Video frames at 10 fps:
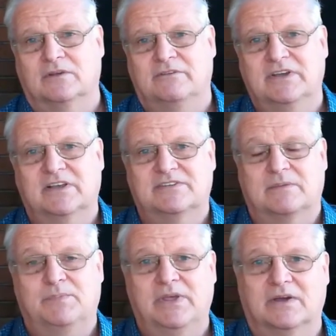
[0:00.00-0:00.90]
Figures
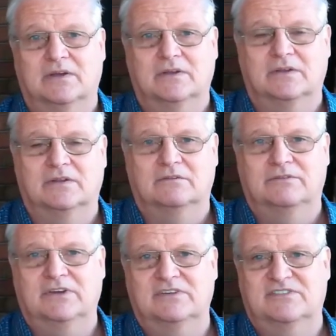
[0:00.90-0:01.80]
appear,
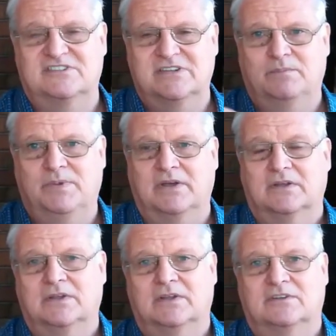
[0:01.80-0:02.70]
figures disappear,
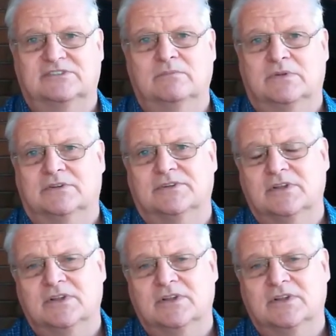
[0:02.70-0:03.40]
symbols.